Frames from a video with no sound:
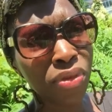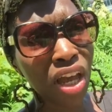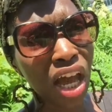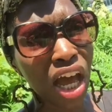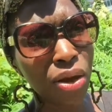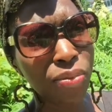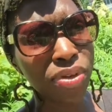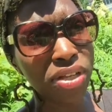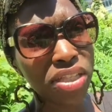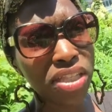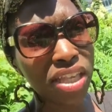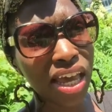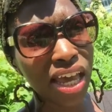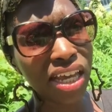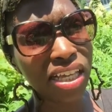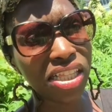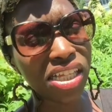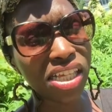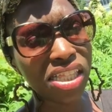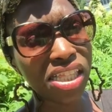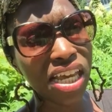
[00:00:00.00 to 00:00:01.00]
I would say
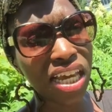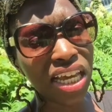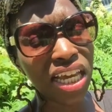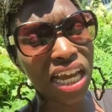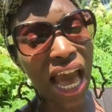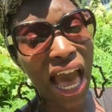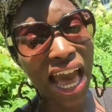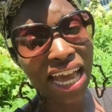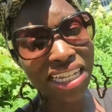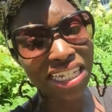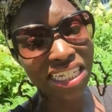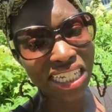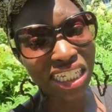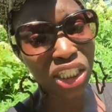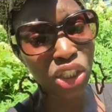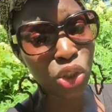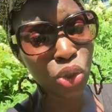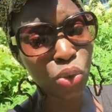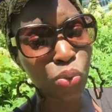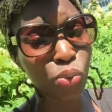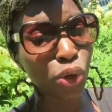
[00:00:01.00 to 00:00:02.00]
the thing I
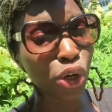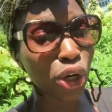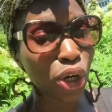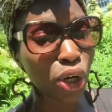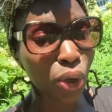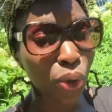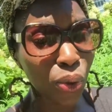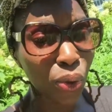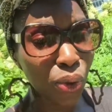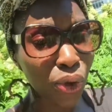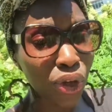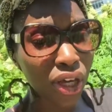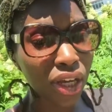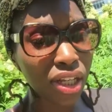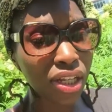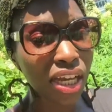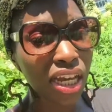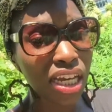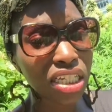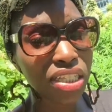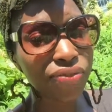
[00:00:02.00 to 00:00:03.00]
need to work
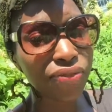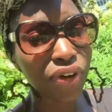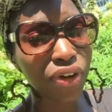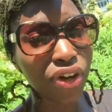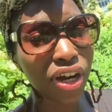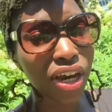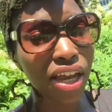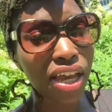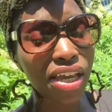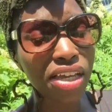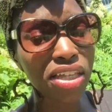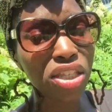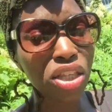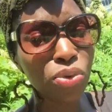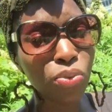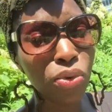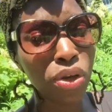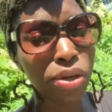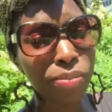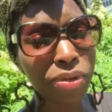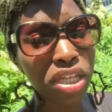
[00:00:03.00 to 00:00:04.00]
on as far as the
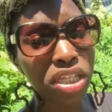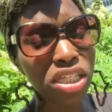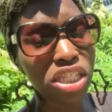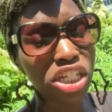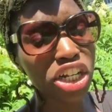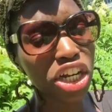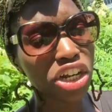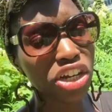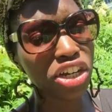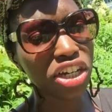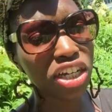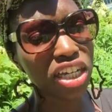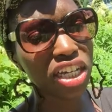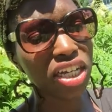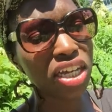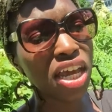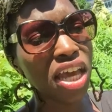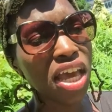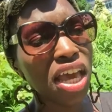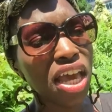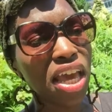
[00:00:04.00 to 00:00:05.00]
woman's journey
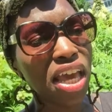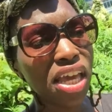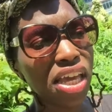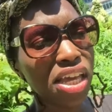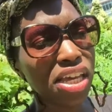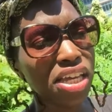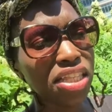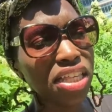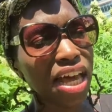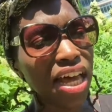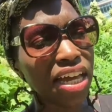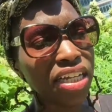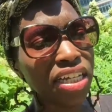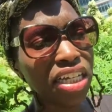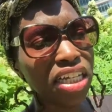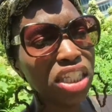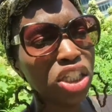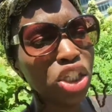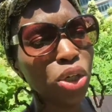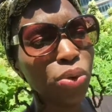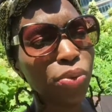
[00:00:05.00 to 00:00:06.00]
is I
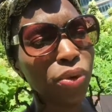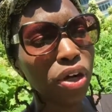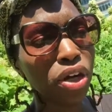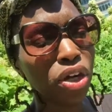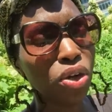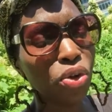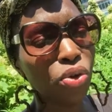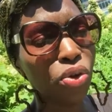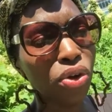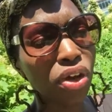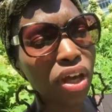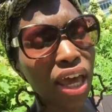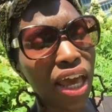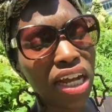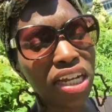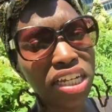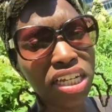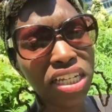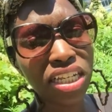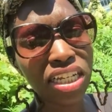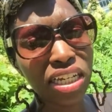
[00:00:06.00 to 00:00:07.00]
need to work on
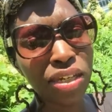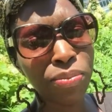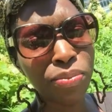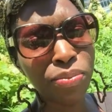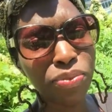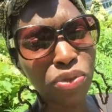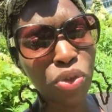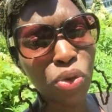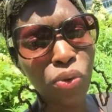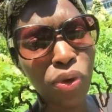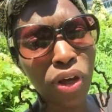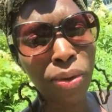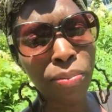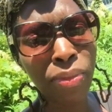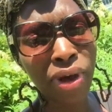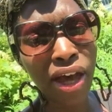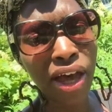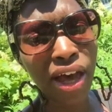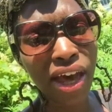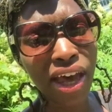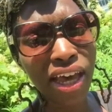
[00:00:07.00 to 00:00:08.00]
actually doing
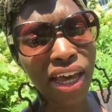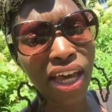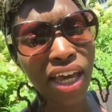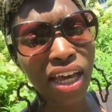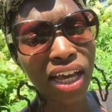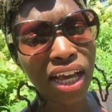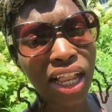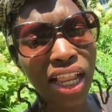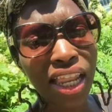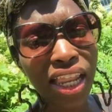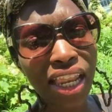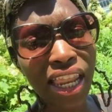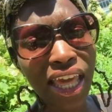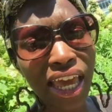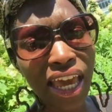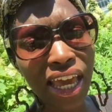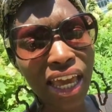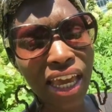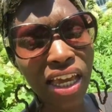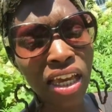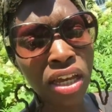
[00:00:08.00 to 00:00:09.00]
my
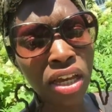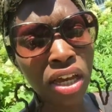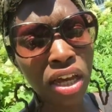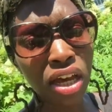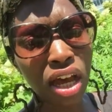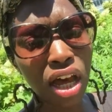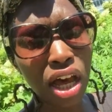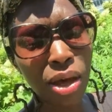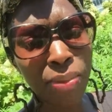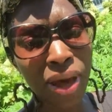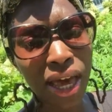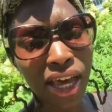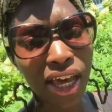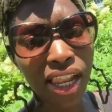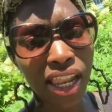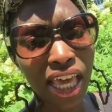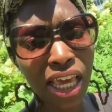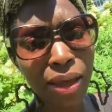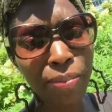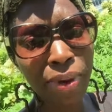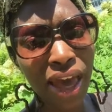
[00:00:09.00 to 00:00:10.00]
clay
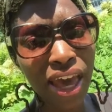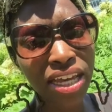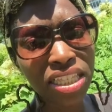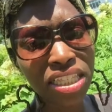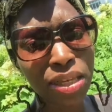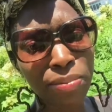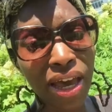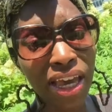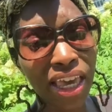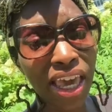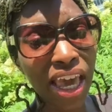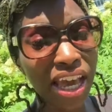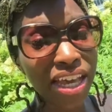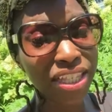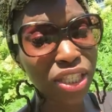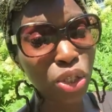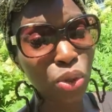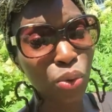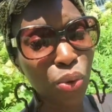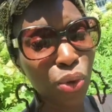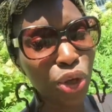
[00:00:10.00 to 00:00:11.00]
packs and my
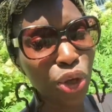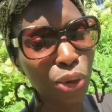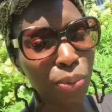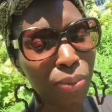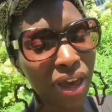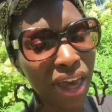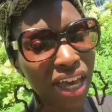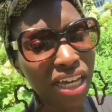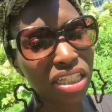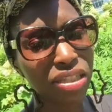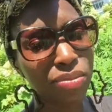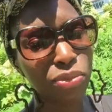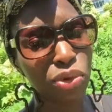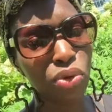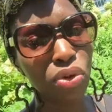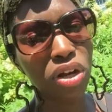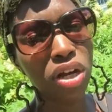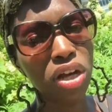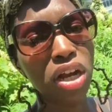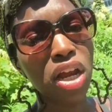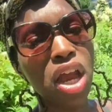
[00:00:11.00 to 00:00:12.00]
castor oil packs
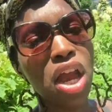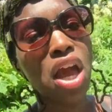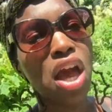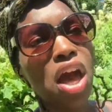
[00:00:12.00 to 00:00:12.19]
more.